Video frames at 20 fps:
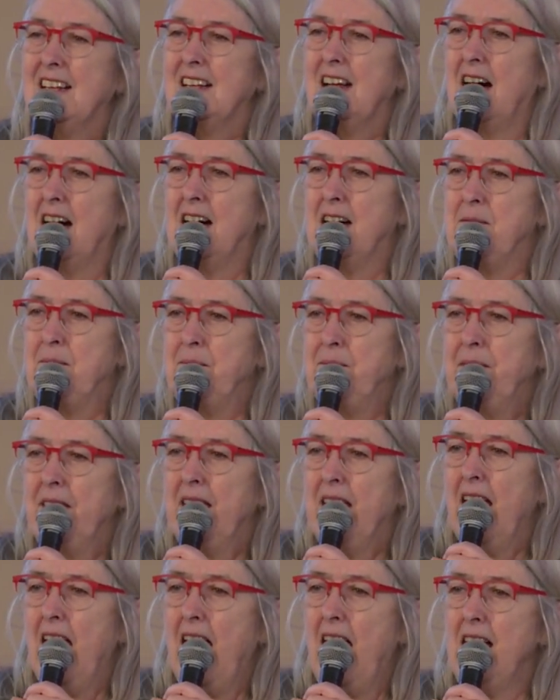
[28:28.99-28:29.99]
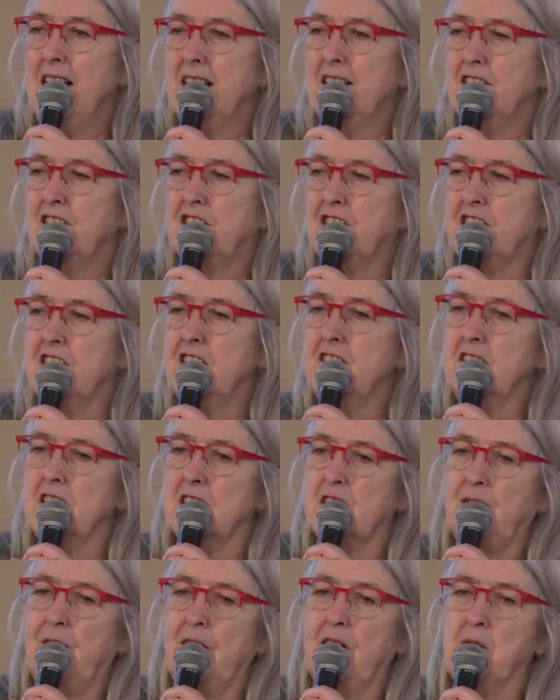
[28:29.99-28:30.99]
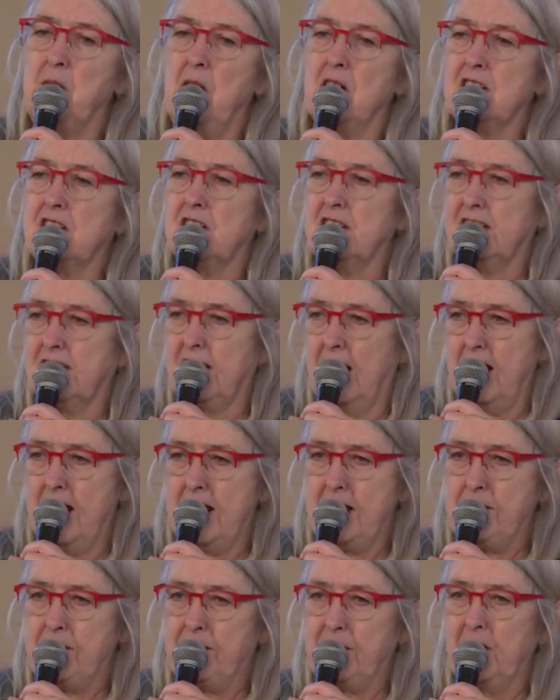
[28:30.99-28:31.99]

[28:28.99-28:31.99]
Um, and students feel much the same.